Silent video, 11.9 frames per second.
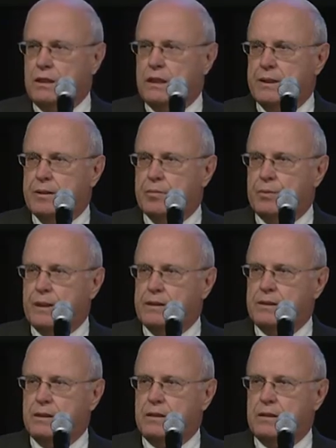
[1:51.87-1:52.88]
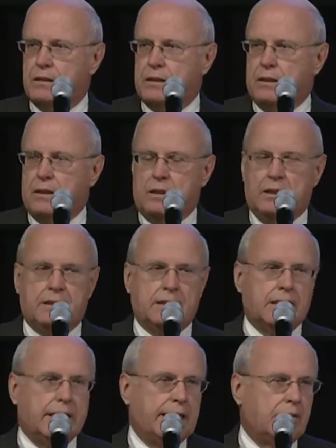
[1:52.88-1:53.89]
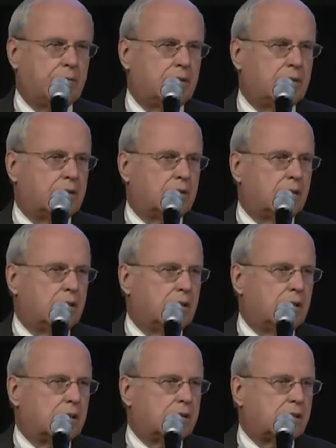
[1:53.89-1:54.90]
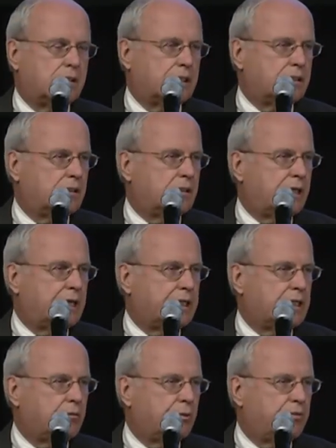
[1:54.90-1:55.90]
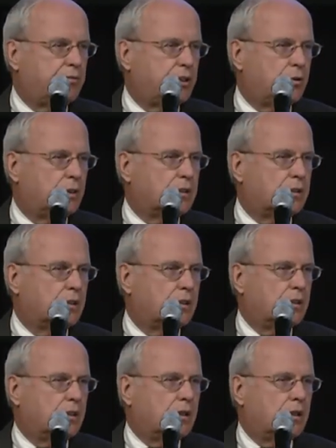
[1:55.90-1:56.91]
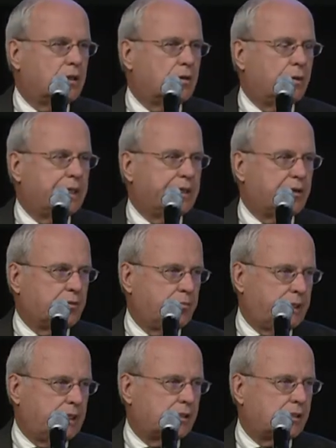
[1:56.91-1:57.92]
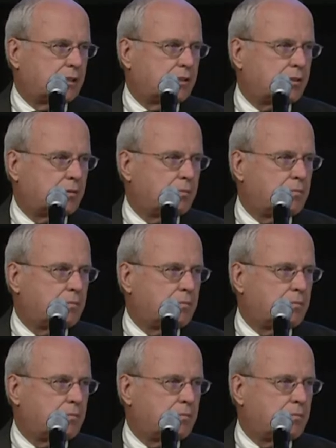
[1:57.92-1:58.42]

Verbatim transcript: and the president and the cabinet stick to that and review it on a regular basis.